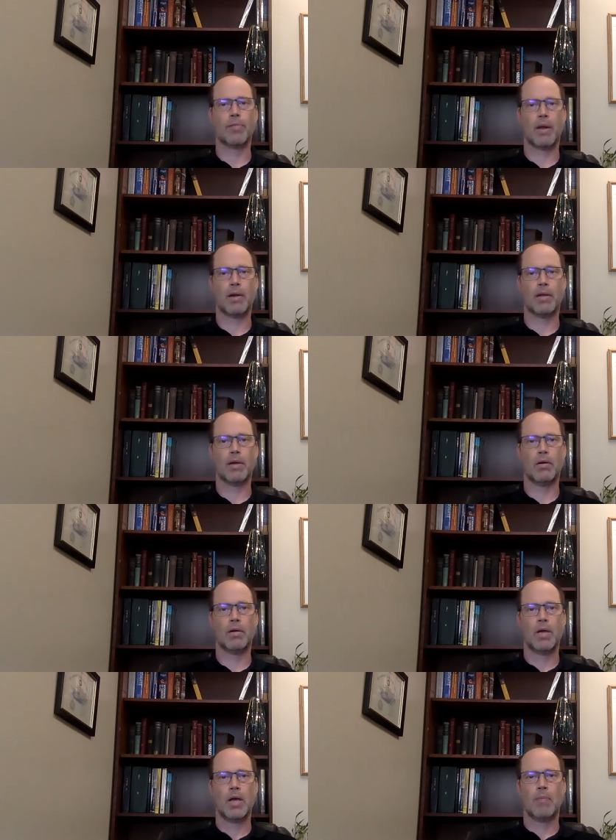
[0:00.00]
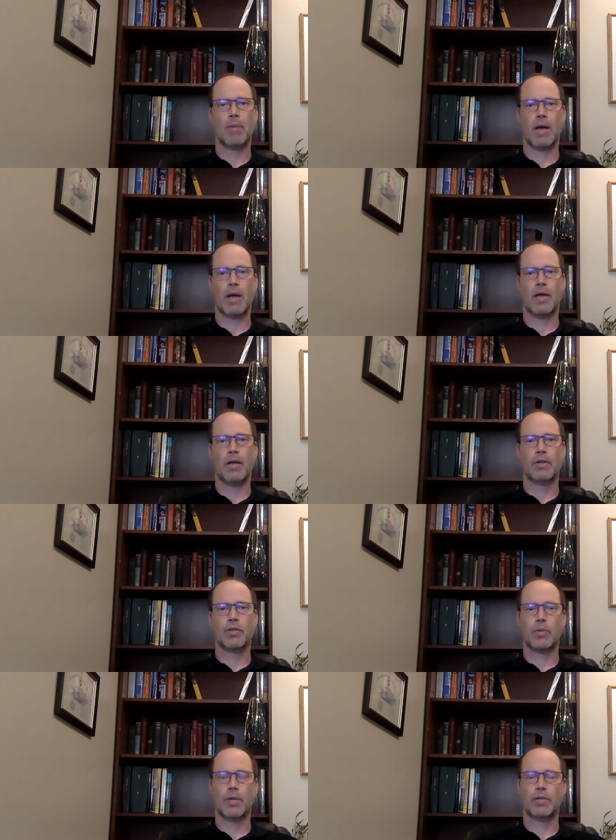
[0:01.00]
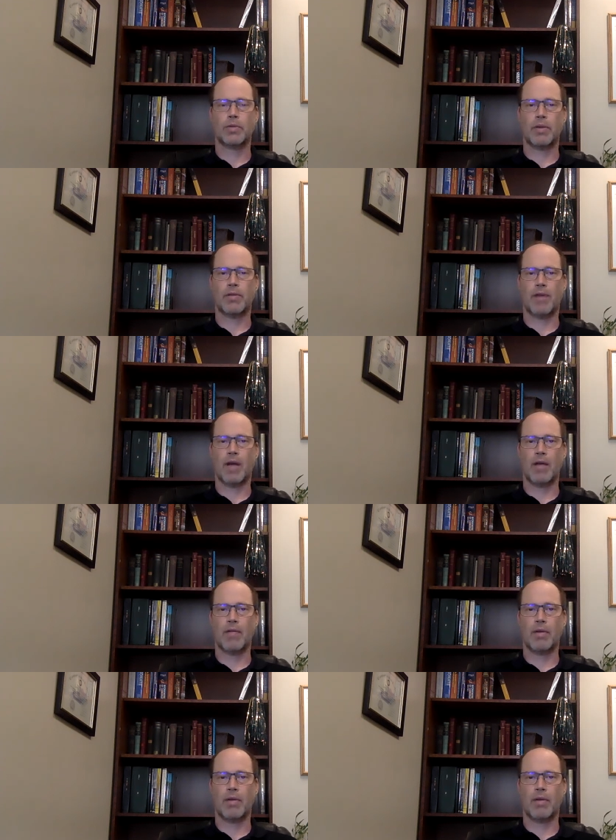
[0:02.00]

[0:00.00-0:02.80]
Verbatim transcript: parallel by 2025